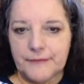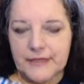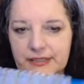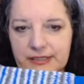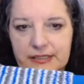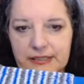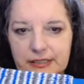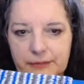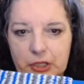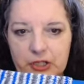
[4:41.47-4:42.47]
This is
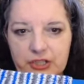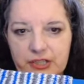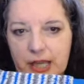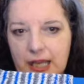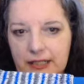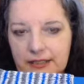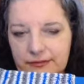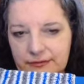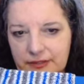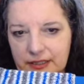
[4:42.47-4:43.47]
the March sock
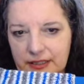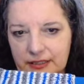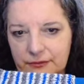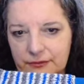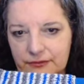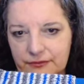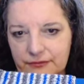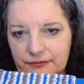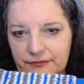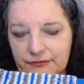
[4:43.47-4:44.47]

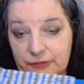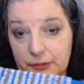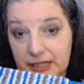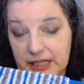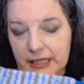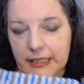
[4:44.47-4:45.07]
for me,